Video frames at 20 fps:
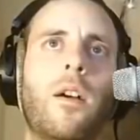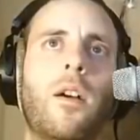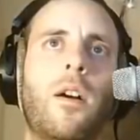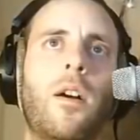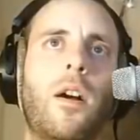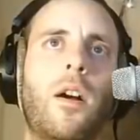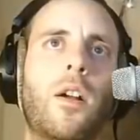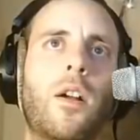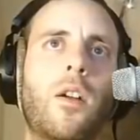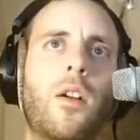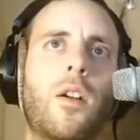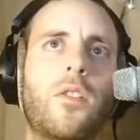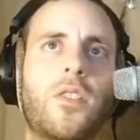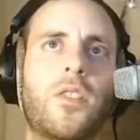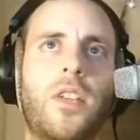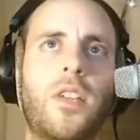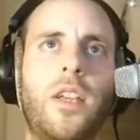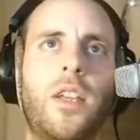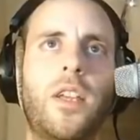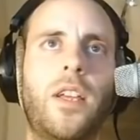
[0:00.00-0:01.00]
I can't
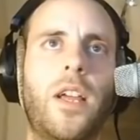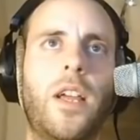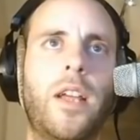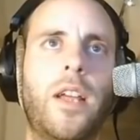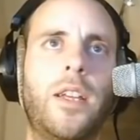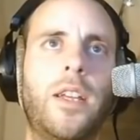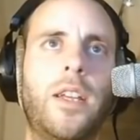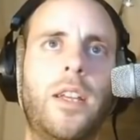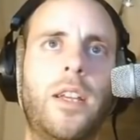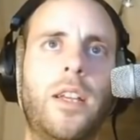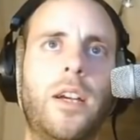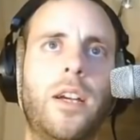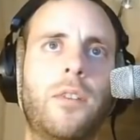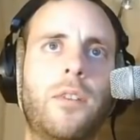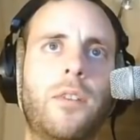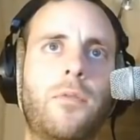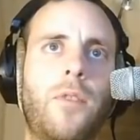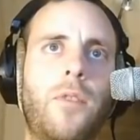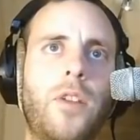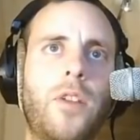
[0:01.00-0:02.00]
see any uh,
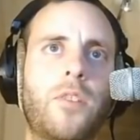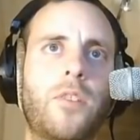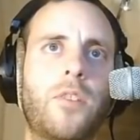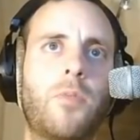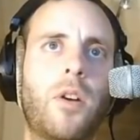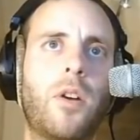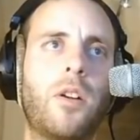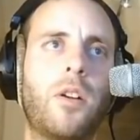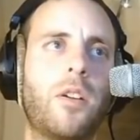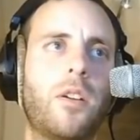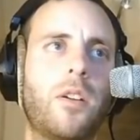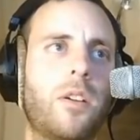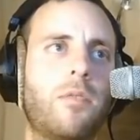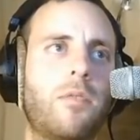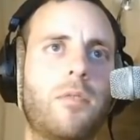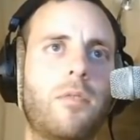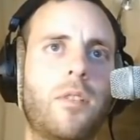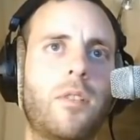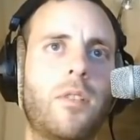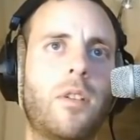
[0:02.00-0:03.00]
French, but I,
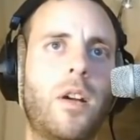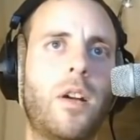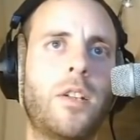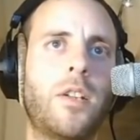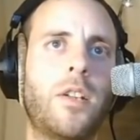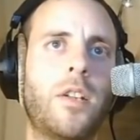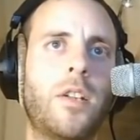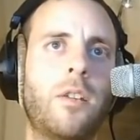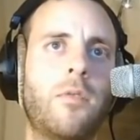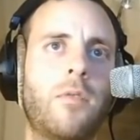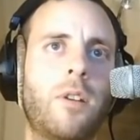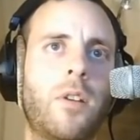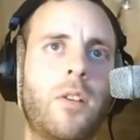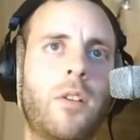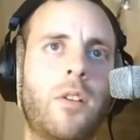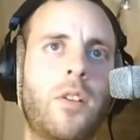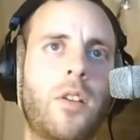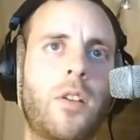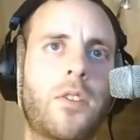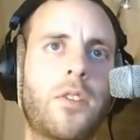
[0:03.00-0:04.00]
I don't know. I'm going
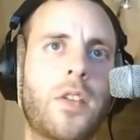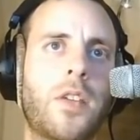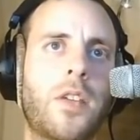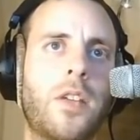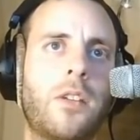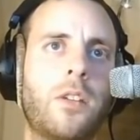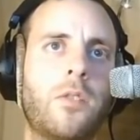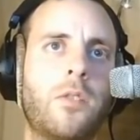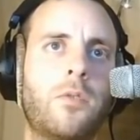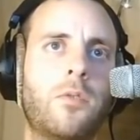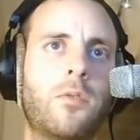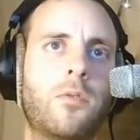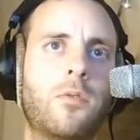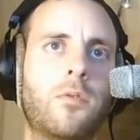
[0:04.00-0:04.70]
to go Senegal.